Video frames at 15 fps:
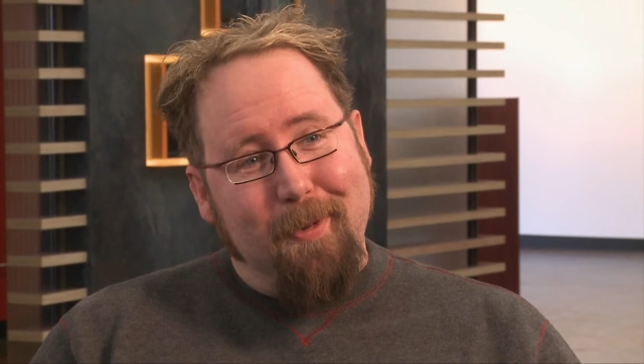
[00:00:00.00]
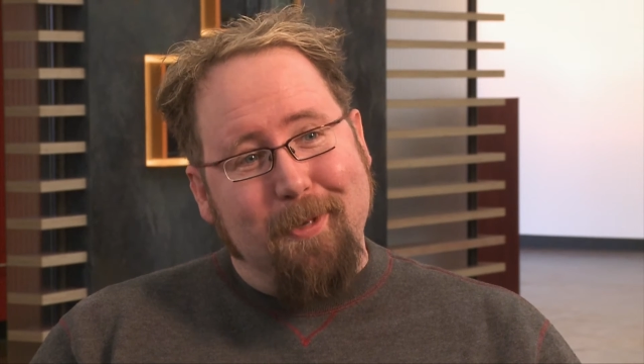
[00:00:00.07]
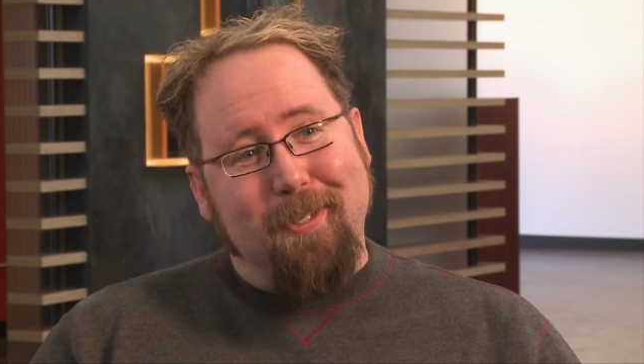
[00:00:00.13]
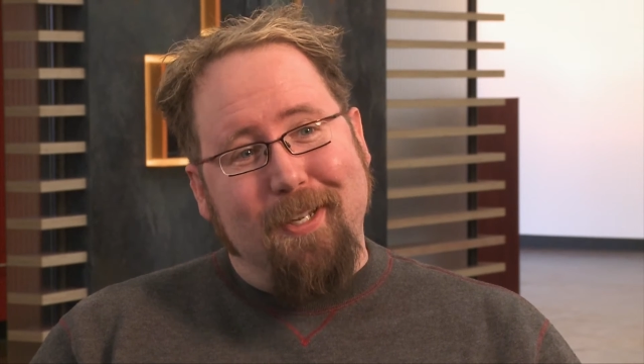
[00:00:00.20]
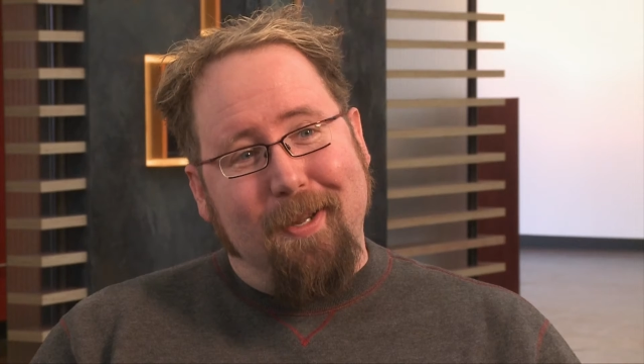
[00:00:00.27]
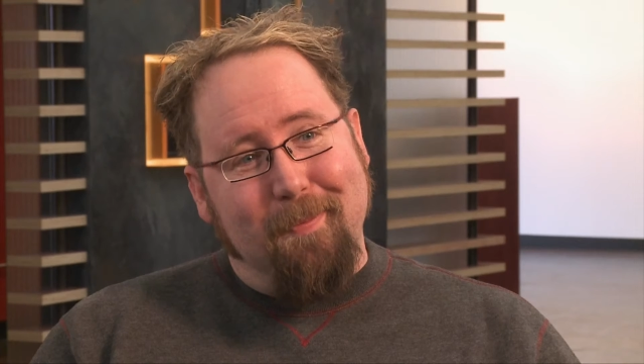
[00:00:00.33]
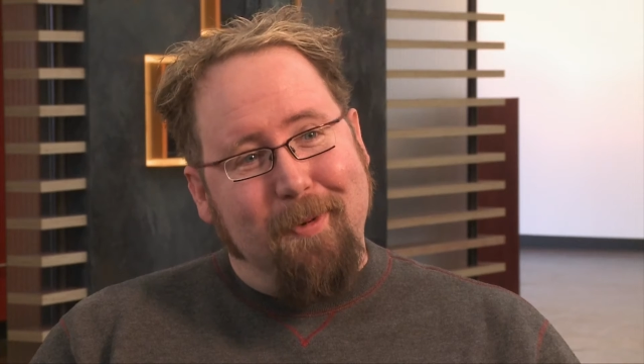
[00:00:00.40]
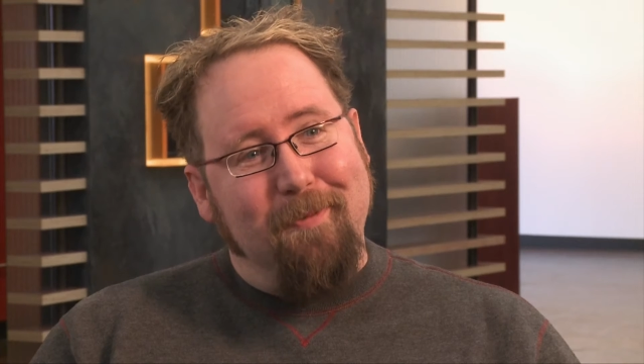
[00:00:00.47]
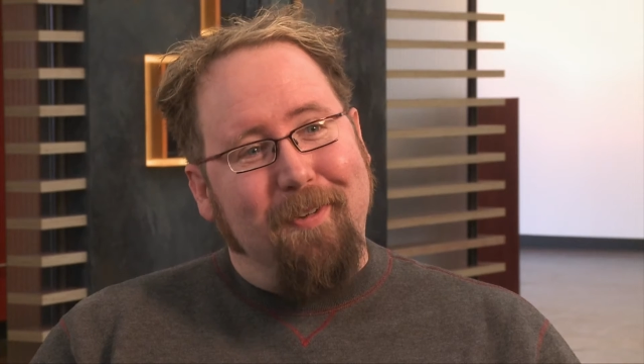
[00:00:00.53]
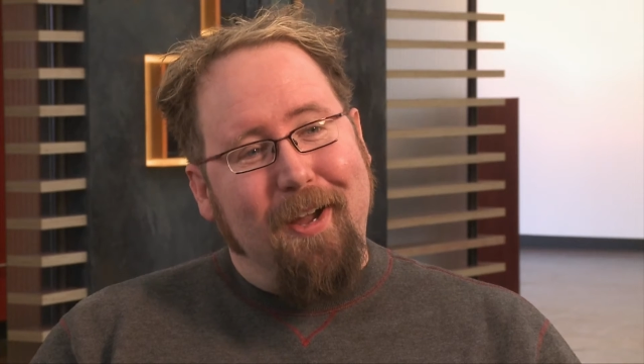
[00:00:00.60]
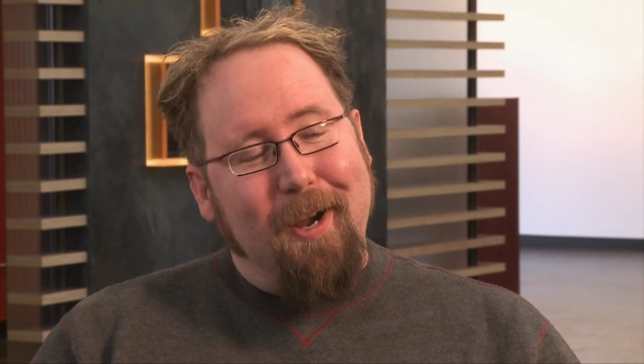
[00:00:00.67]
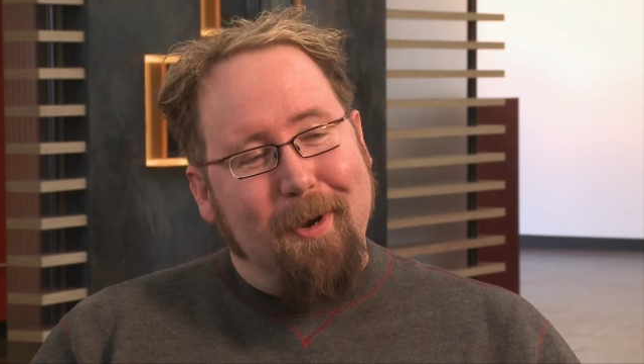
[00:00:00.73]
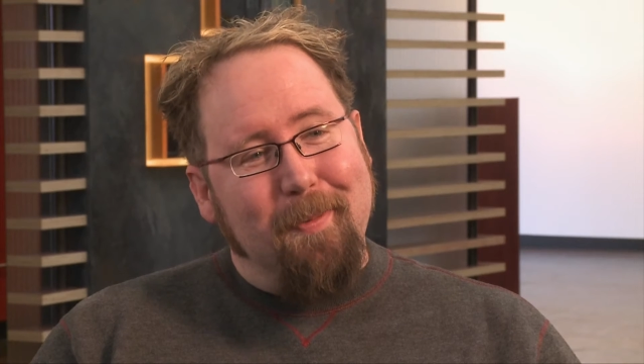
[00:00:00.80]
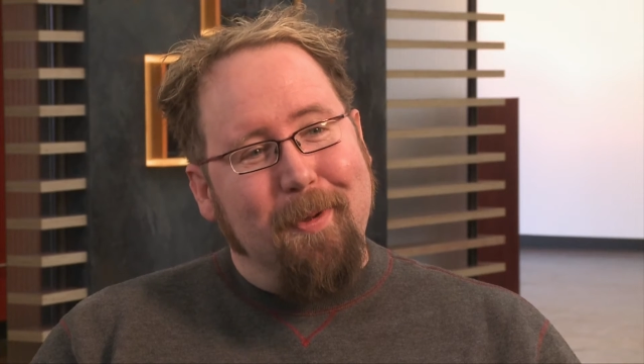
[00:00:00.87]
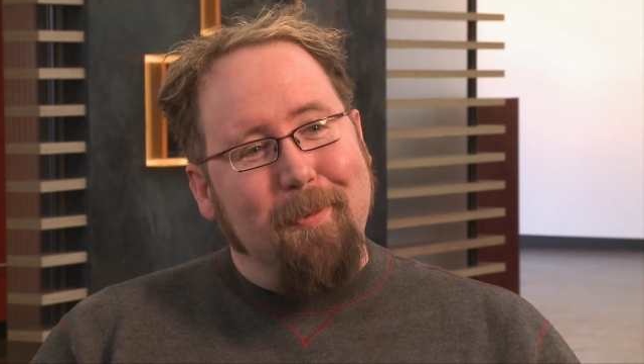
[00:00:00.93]
museum
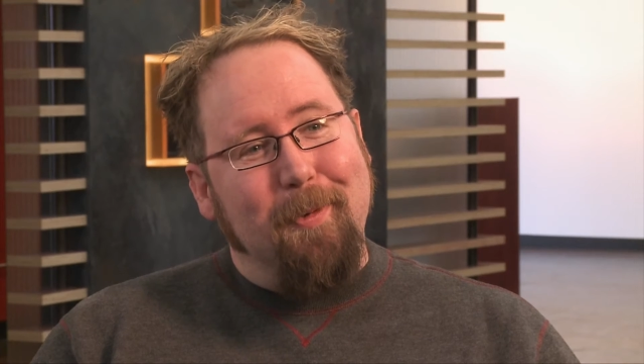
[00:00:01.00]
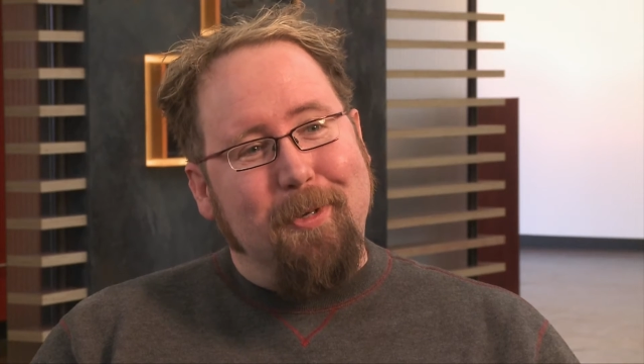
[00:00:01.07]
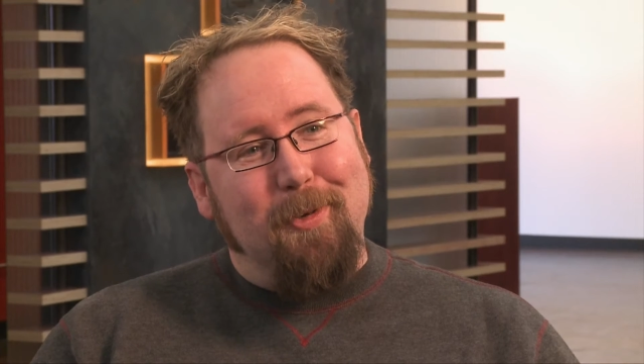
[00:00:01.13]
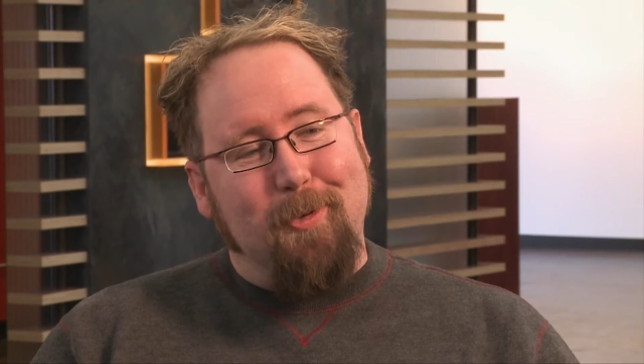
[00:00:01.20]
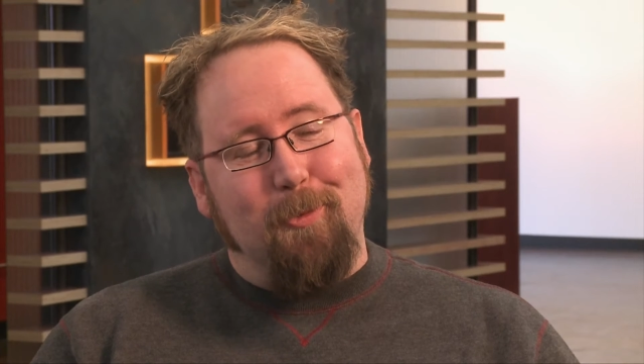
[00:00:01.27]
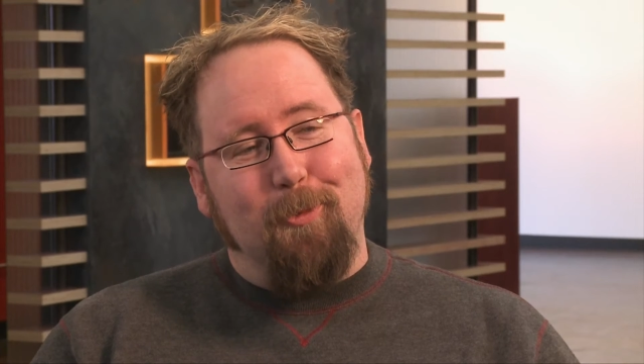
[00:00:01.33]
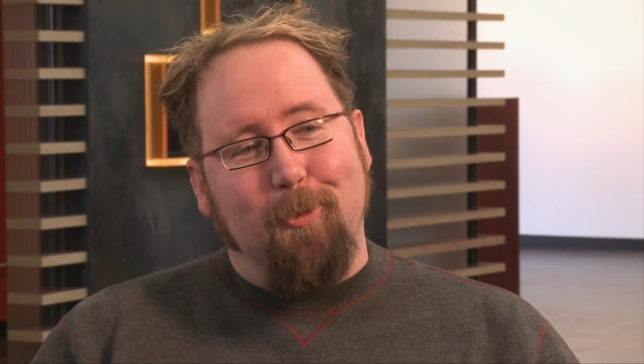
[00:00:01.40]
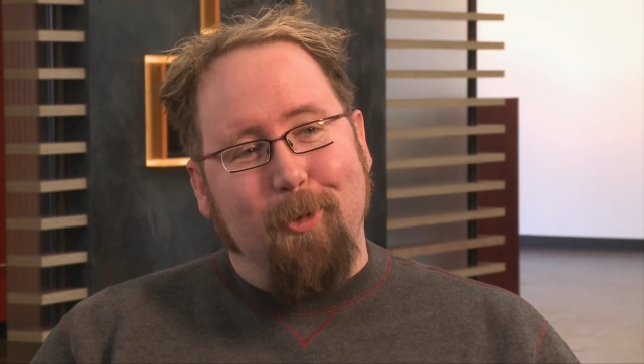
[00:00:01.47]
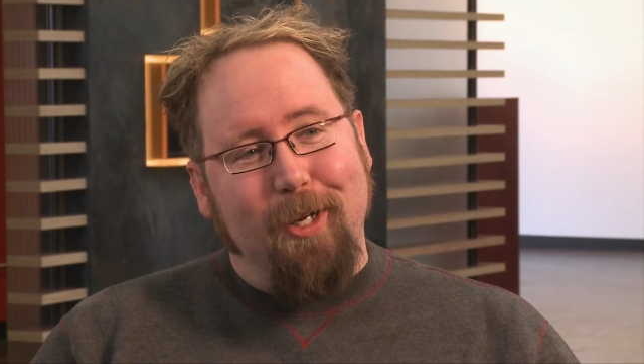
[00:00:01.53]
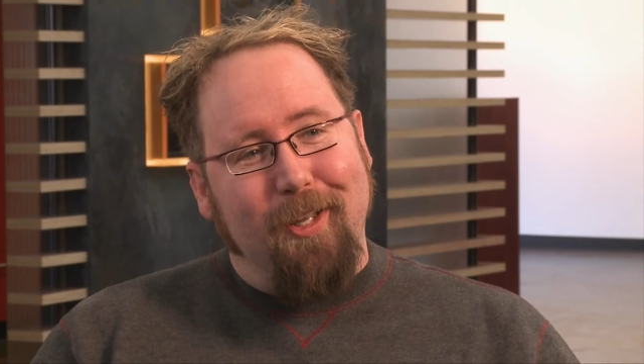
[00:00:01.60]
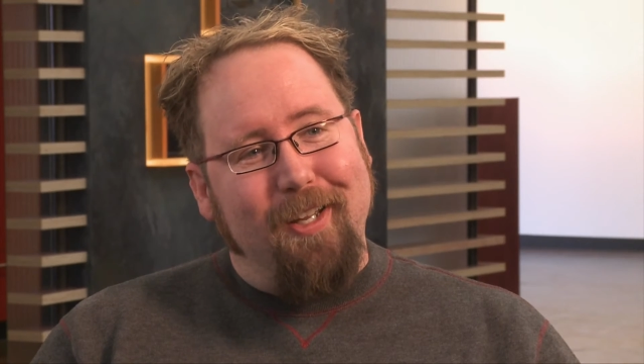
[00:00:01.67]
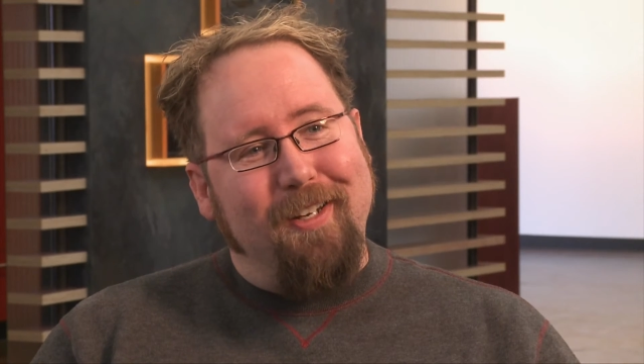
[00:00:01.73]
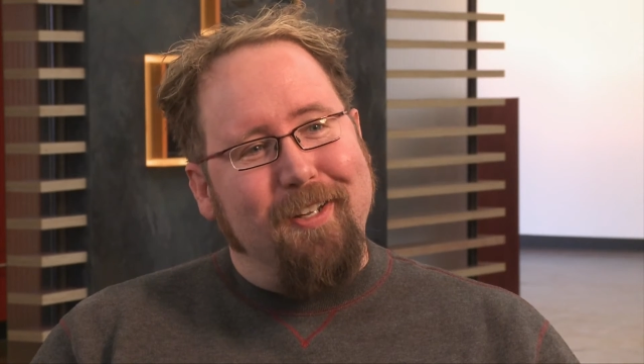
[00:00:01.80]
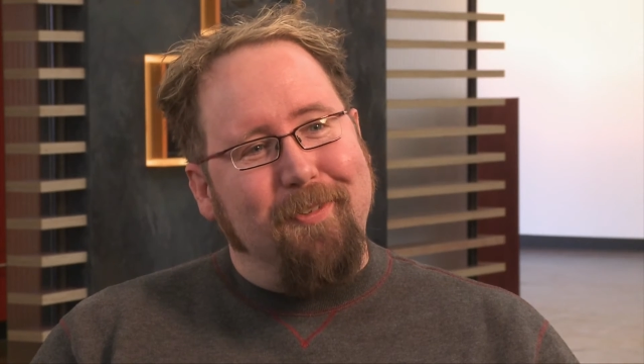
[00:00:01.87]
environment, which is really